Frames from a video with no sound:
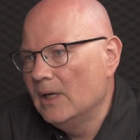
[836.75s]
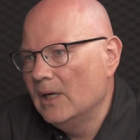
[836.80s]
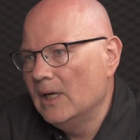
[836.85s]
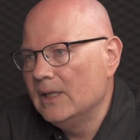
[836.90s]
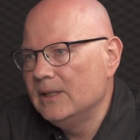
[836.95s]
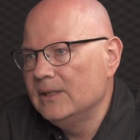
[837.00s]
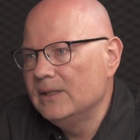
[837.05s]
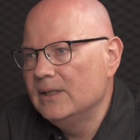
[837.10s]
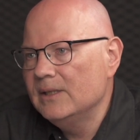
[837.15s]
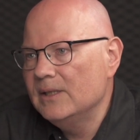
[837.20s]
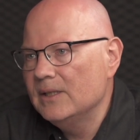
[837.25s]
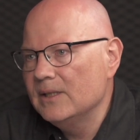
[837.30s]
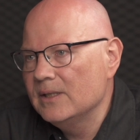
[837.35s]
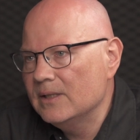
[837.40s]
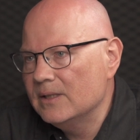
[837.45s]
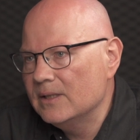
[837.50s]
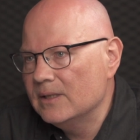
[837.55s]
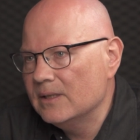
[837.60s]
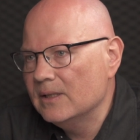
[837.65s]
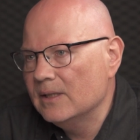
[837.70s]
And this
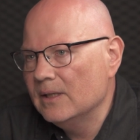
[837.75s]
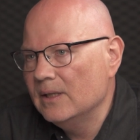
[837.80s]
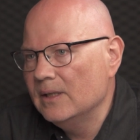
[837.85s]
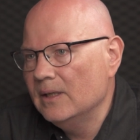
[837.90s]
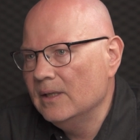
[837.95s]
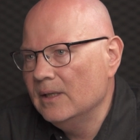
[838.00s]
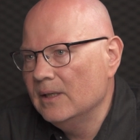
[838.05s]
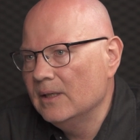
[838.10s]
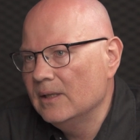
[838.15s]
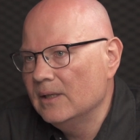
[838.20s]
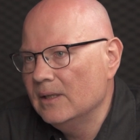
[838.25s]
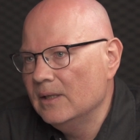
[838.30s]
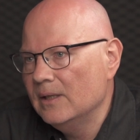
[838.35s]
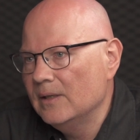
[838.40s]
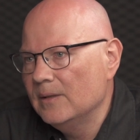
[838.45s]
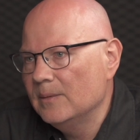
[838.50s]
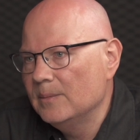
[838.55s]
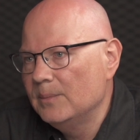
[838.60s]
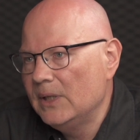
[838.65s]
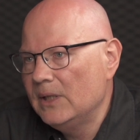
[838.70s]
is
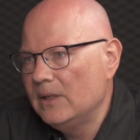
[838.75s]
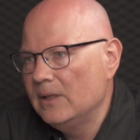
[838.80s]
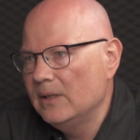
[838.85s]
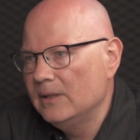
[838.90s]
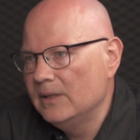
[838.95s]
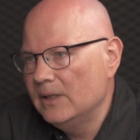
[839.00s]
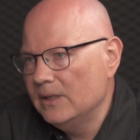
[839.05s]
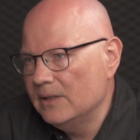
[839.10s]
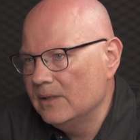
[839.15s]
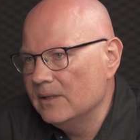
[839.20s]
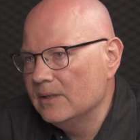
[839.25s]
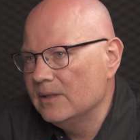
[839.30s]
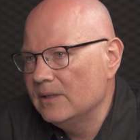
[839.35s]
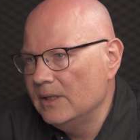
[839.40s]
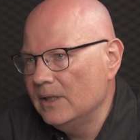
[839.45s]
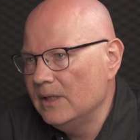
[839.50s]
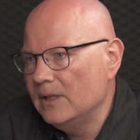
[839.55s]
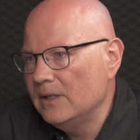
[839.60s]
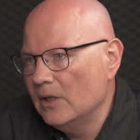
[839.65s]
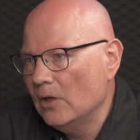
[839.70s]

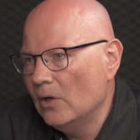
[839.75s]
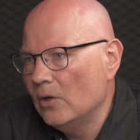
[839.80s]
the